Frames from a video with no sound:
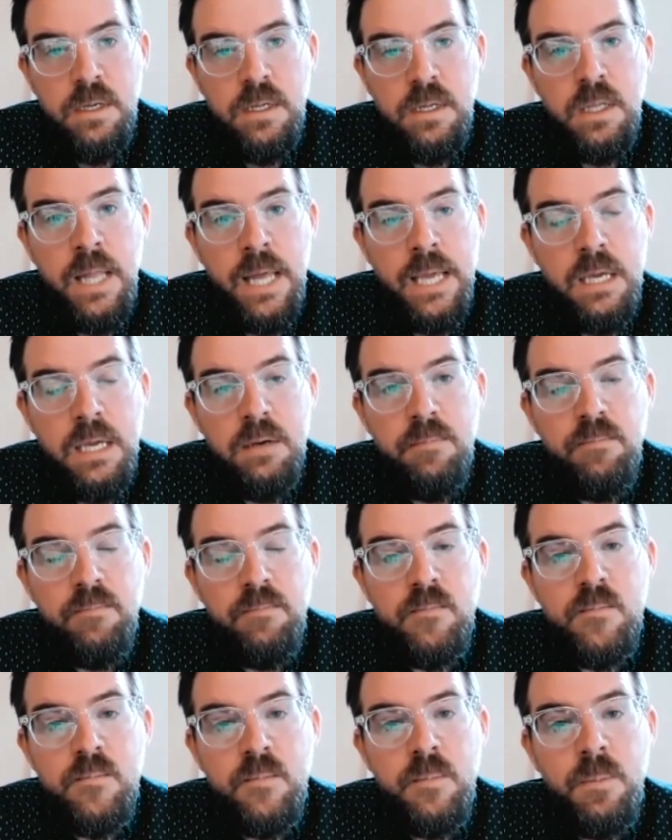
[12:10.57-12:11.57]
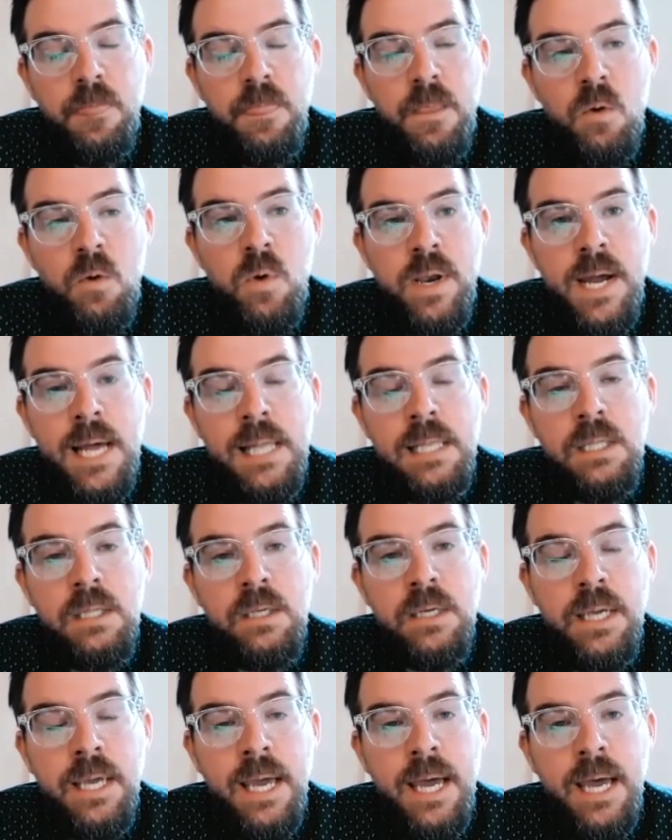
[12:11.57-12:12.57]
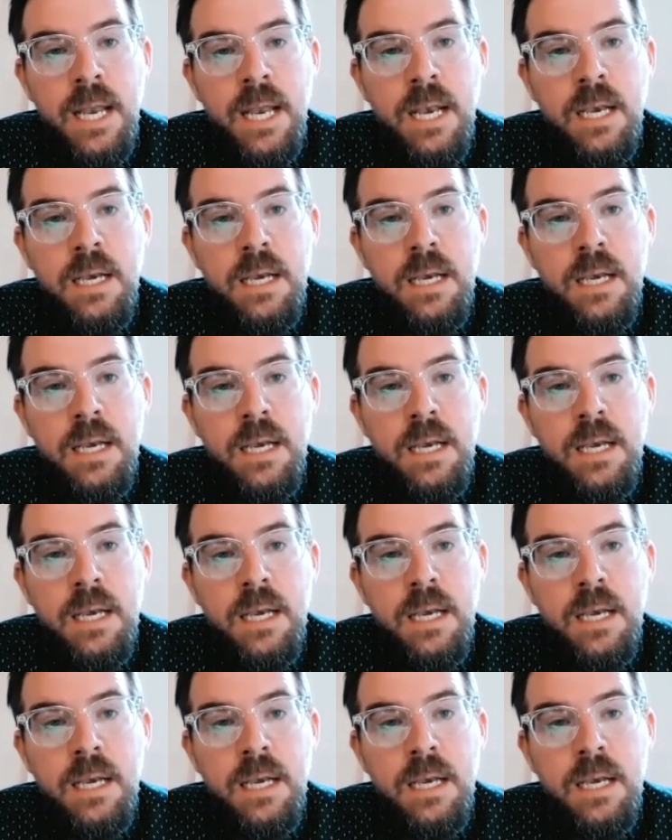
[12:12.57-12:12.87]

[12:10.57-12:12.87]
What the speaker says: Like, when I look at